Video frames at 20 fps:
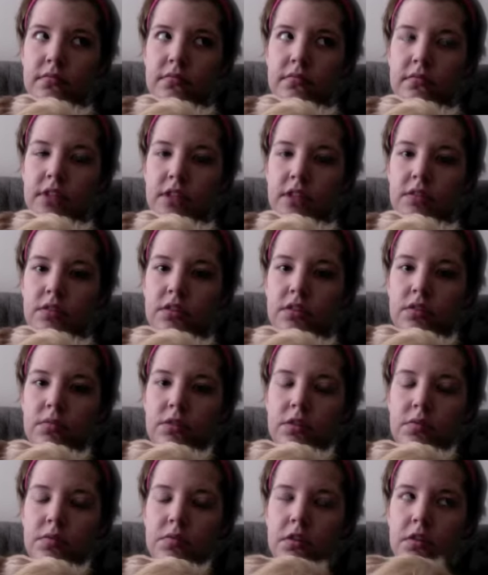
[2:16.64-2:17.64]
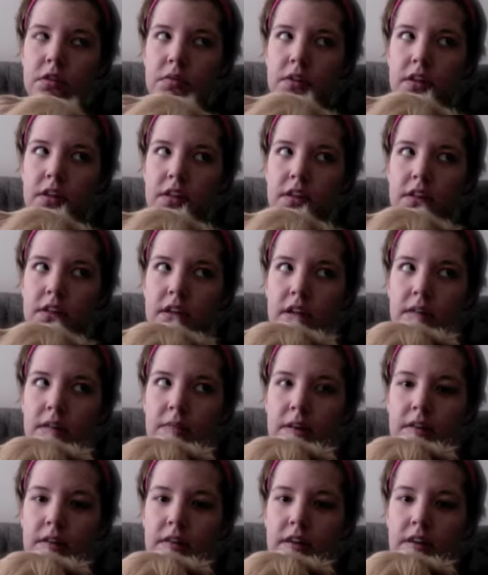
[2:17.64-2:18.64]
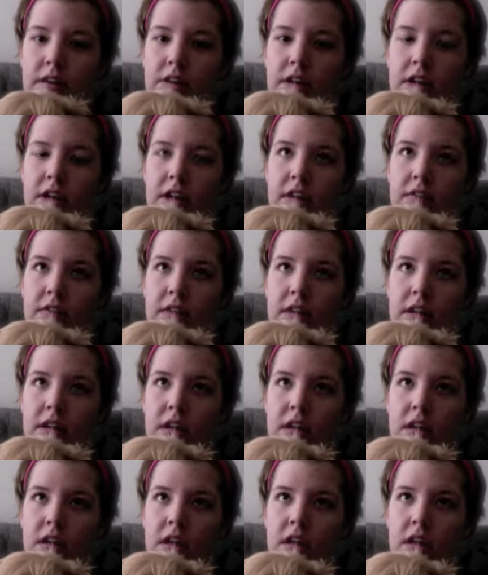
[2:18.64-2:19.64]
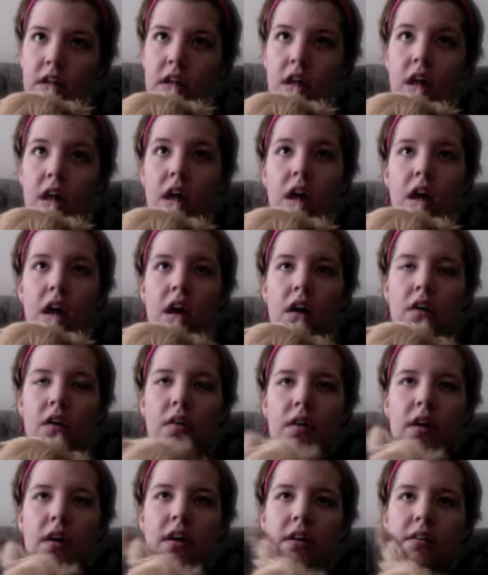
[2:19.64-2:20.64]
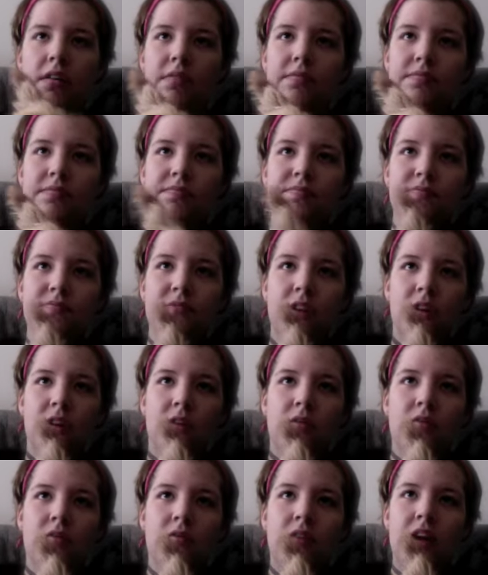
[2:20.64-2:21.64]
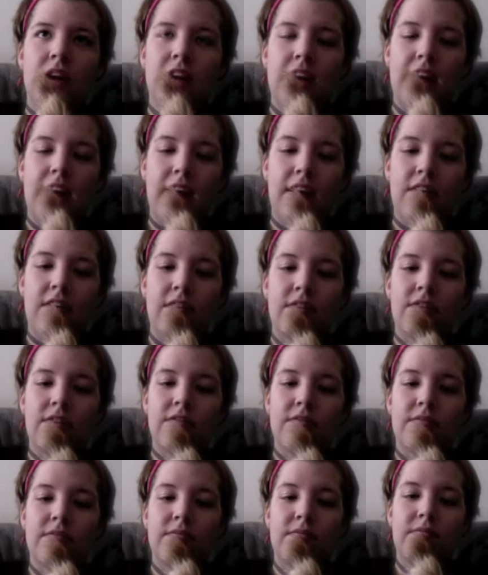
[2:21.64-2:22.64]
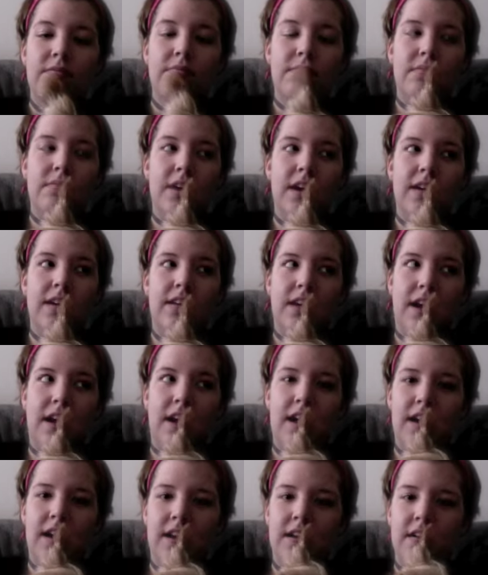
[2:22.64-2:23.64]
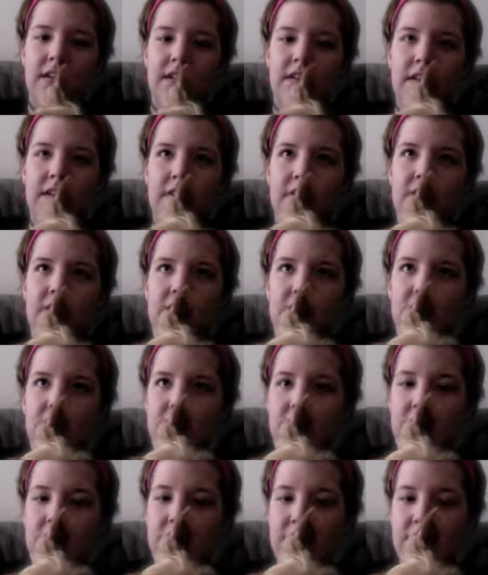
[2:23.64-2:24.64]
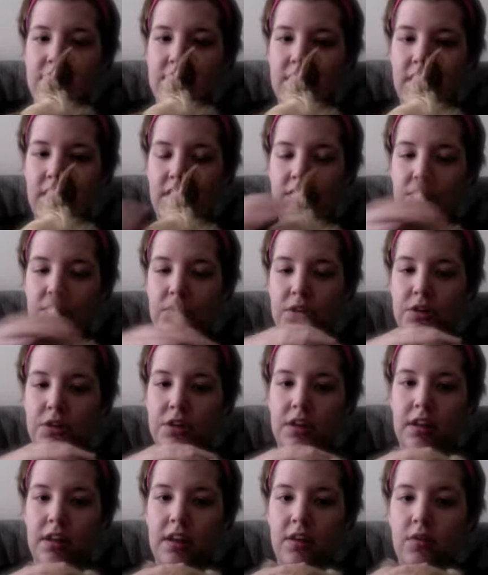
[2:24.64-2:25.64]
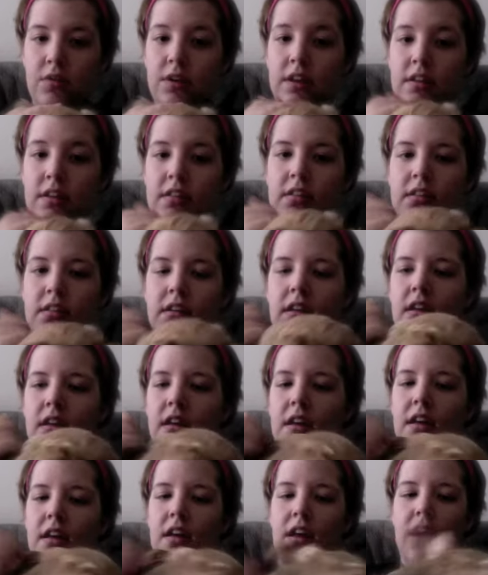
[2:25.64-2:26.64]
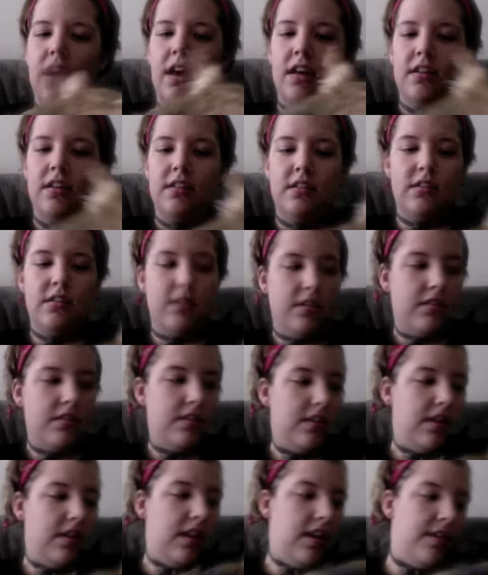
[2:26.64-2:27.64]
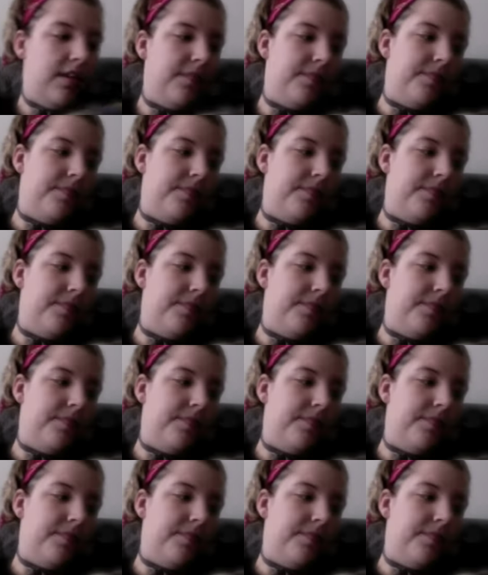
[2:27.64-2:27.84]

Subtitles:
There's so much more I wanted to talk about, and now I can't even think. Oh, right now, my diet is consisting of mush and liquids. I seriously